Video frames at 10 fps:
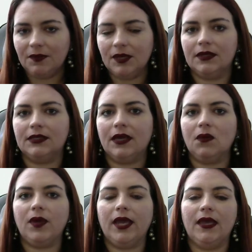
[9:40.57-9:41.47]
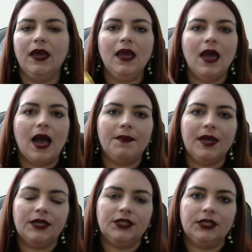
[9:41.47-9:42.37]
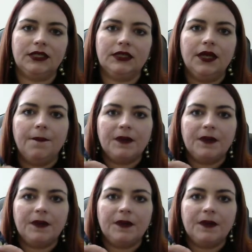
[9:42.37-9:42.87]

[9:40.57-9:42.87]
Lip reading: because that way I'm not just